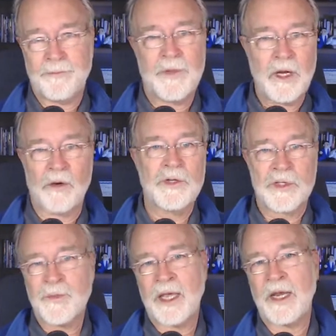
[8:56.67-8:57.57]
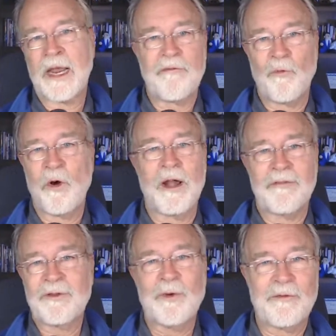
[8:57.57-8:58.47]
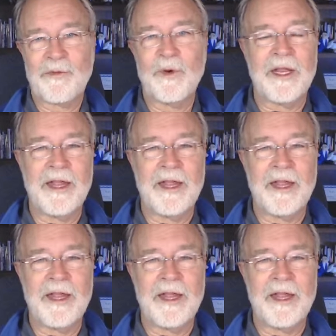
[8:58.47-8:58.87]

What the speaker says: you know, just by hitting F1, F2, F3.